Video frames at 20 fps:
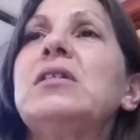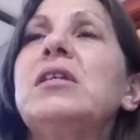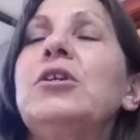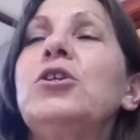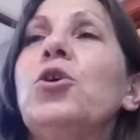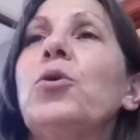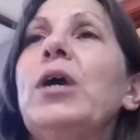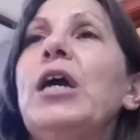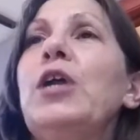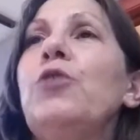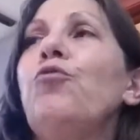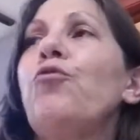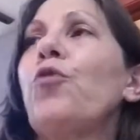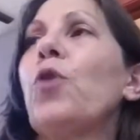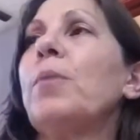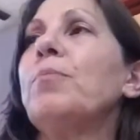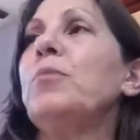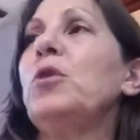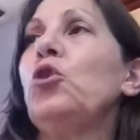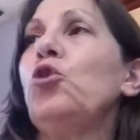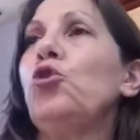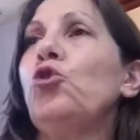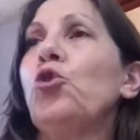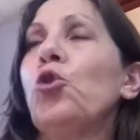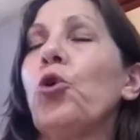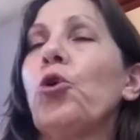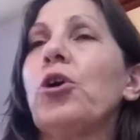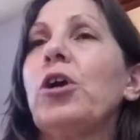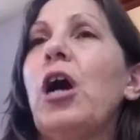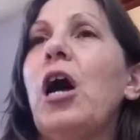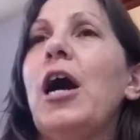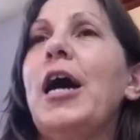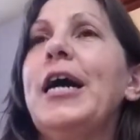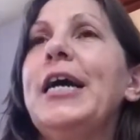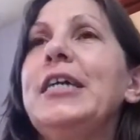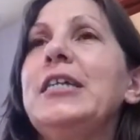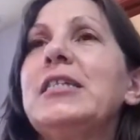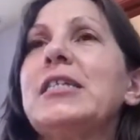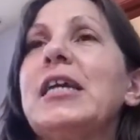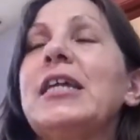in your head from your
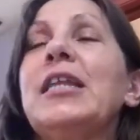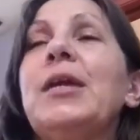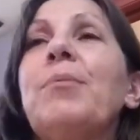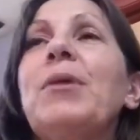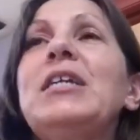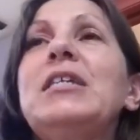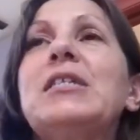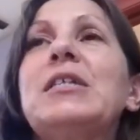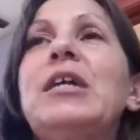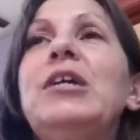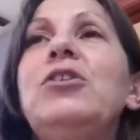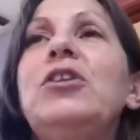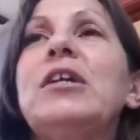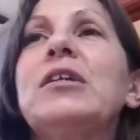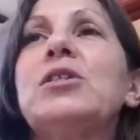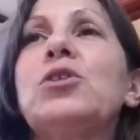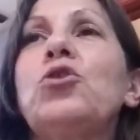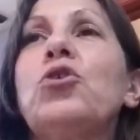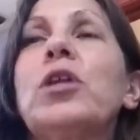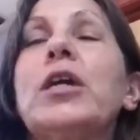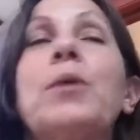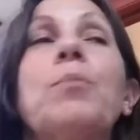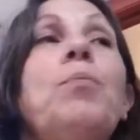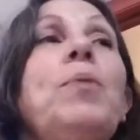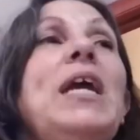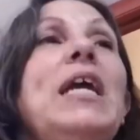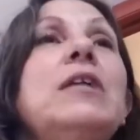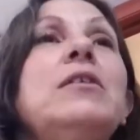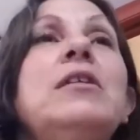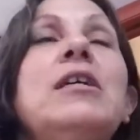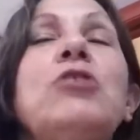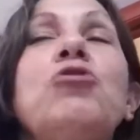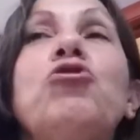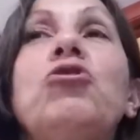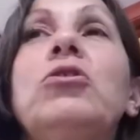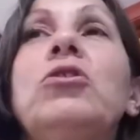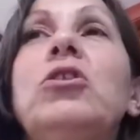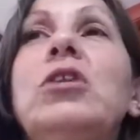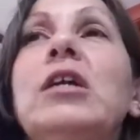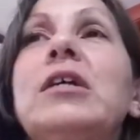guides, and they might say things to you like, pay
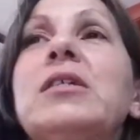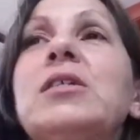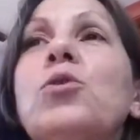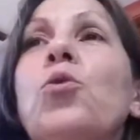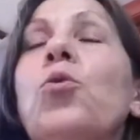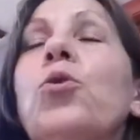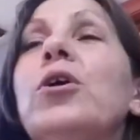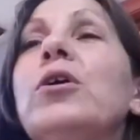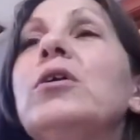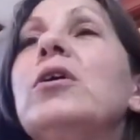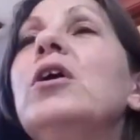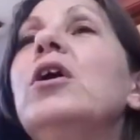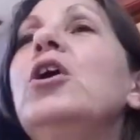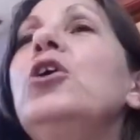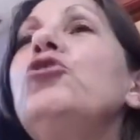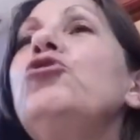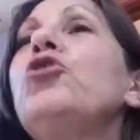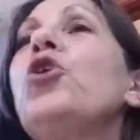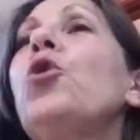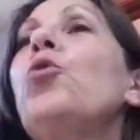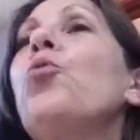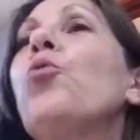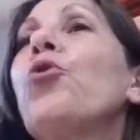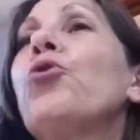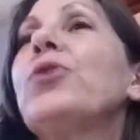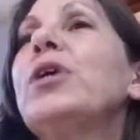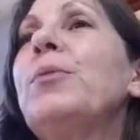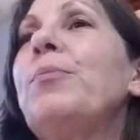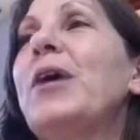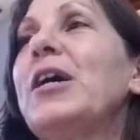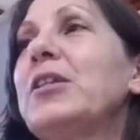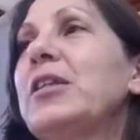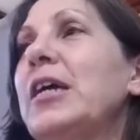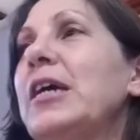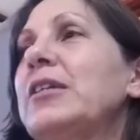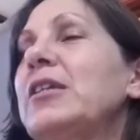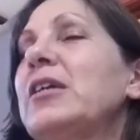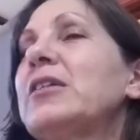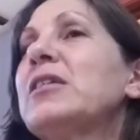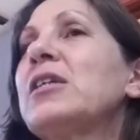attention to this, or don't worry about
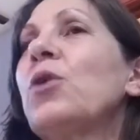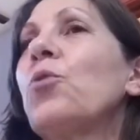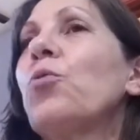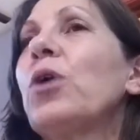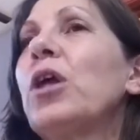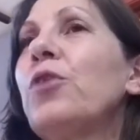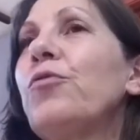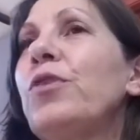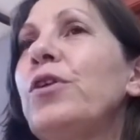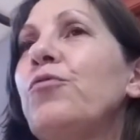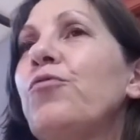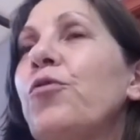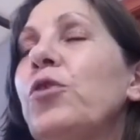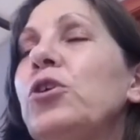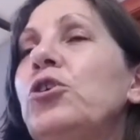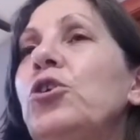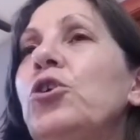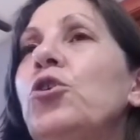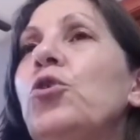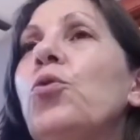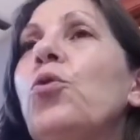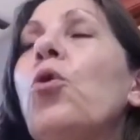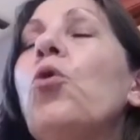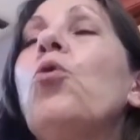that, that's not relevant for you,